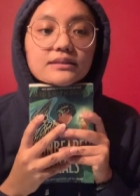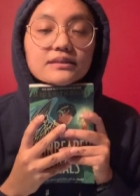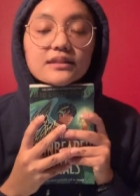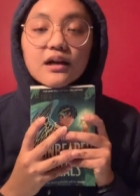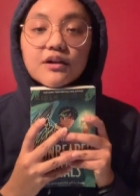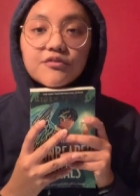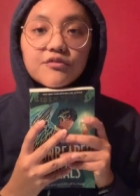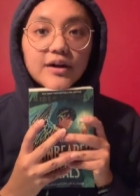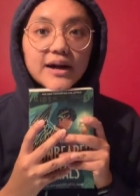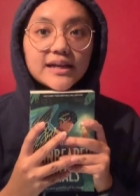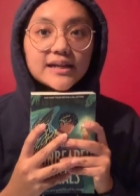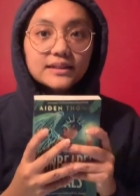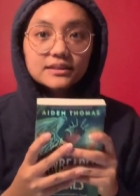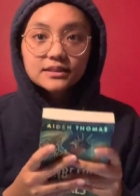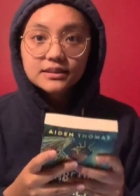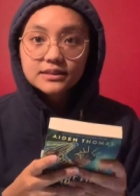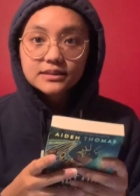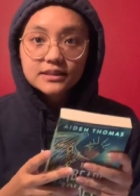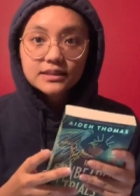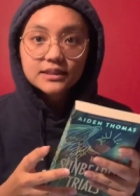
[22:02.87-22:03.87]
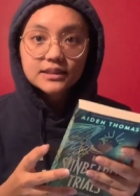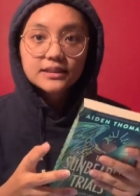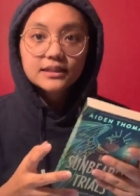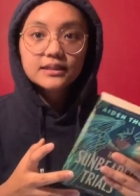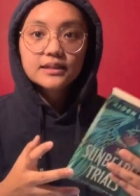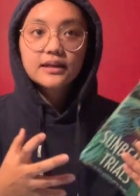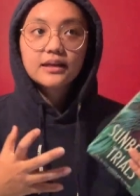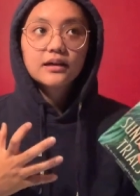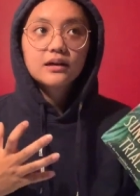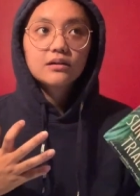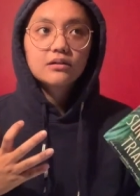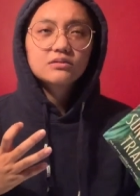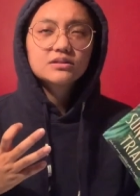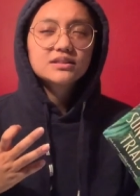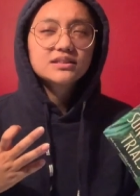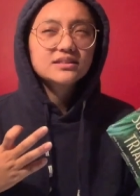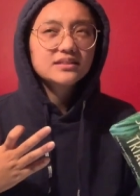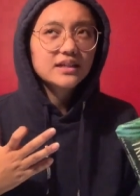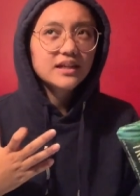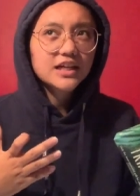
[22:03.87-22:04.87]
self-identity
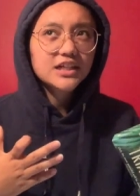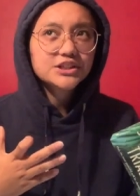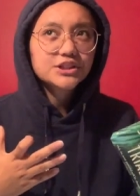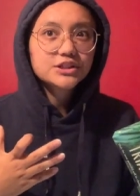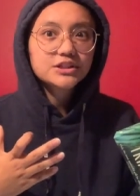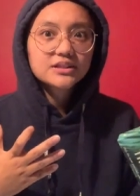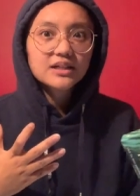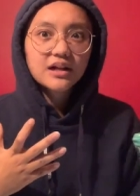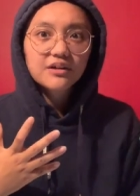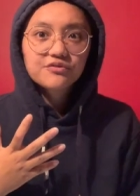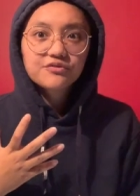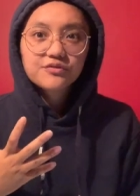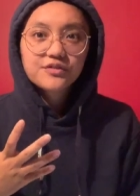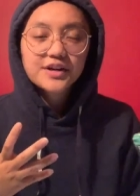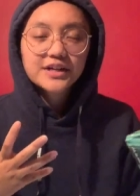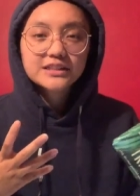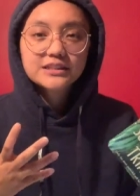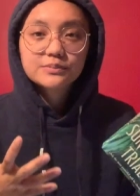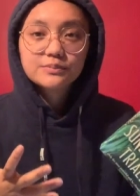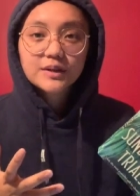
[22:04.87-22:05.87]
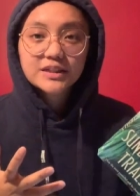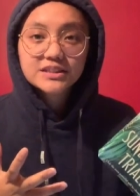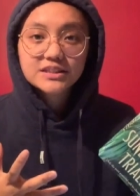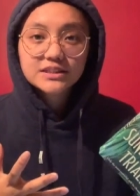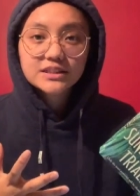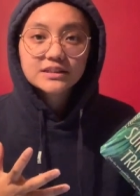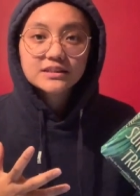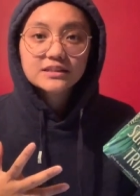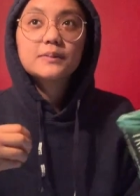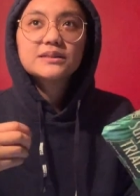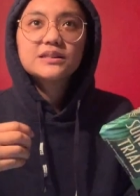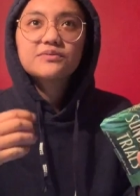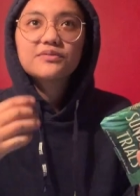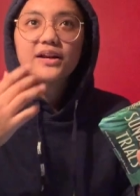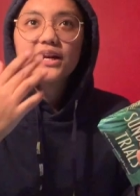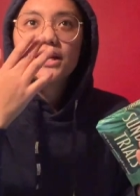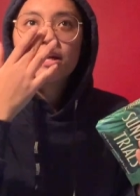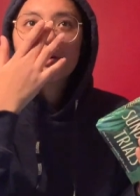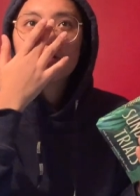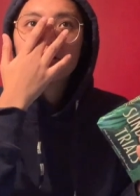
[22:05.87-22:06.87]
slash self-expression
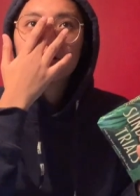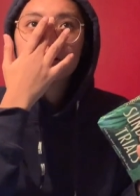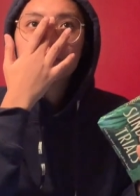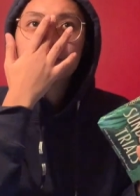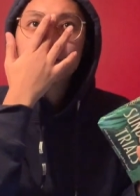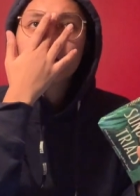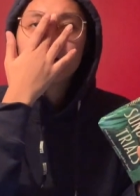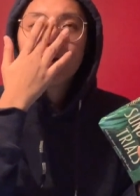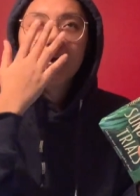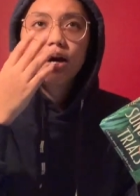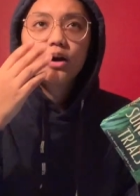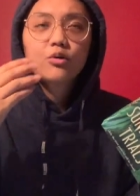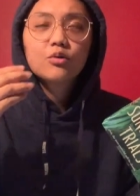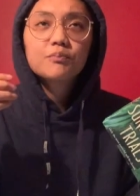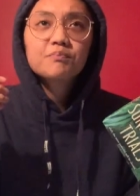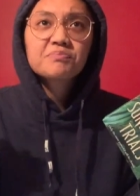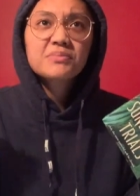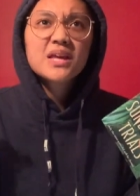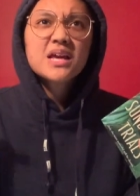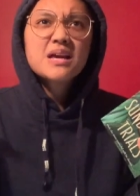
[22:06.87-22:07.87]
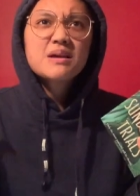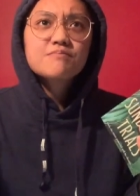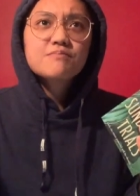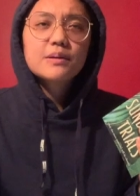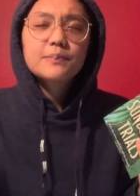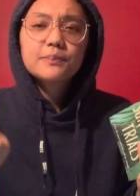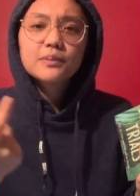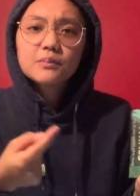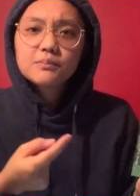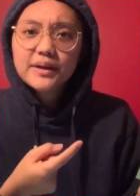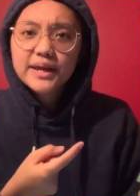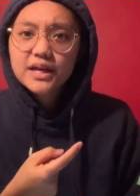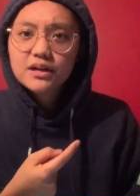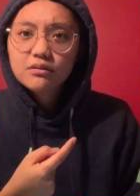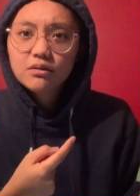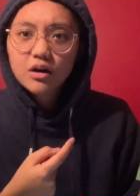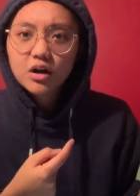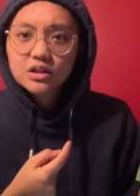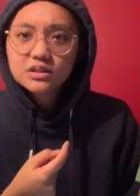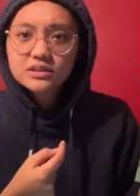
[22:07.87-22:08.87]
specifically on about how people may
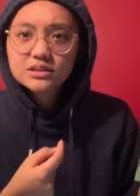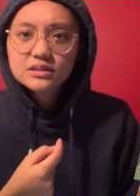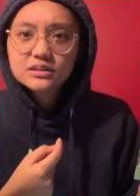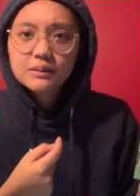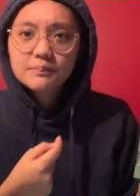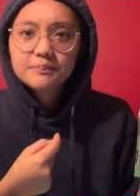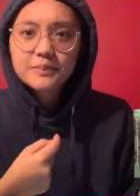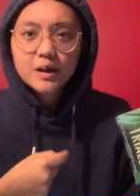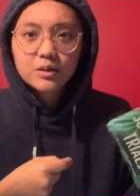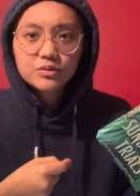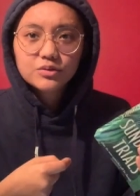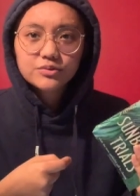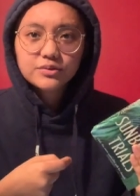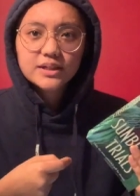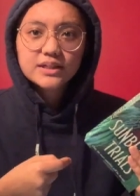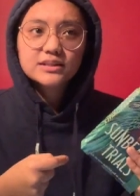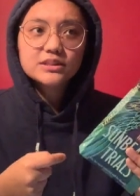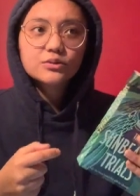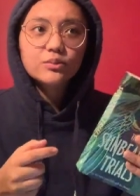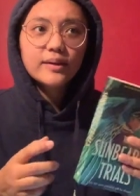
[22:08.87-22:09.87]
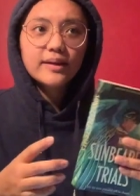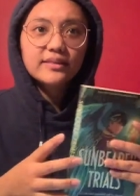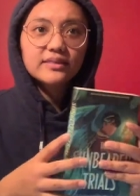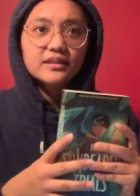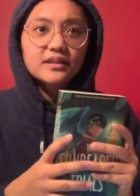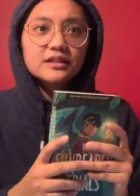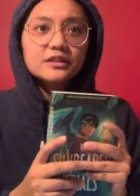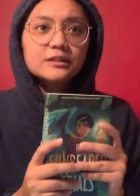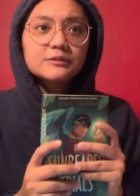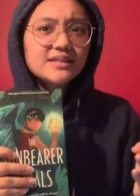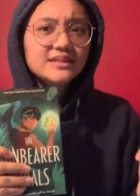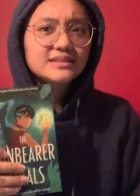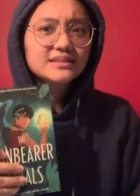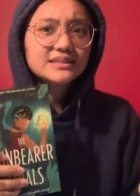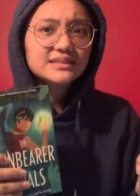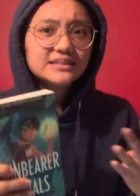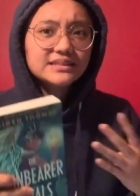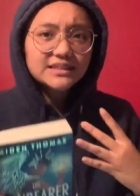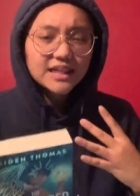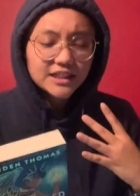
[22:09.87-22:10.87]
cross boundaries whether it's
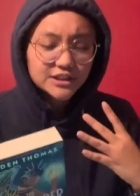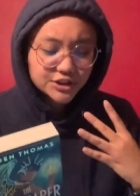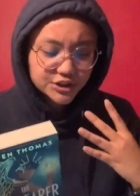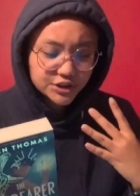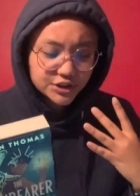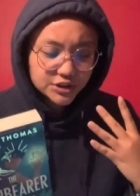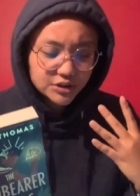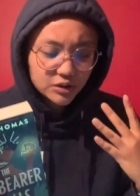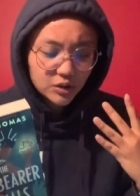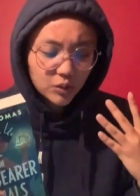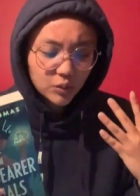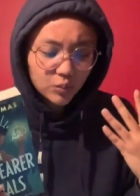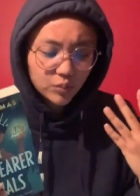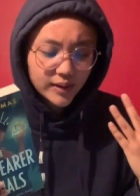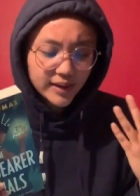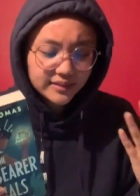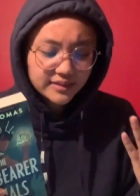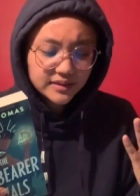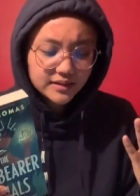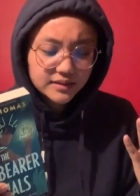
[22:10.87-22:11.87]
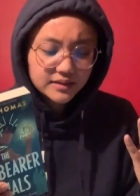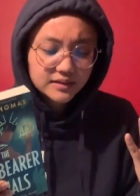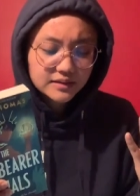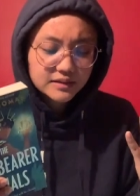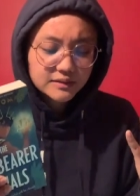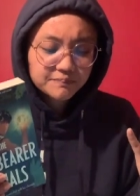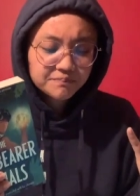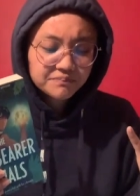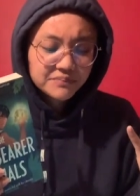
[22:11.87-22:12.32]
intentional whether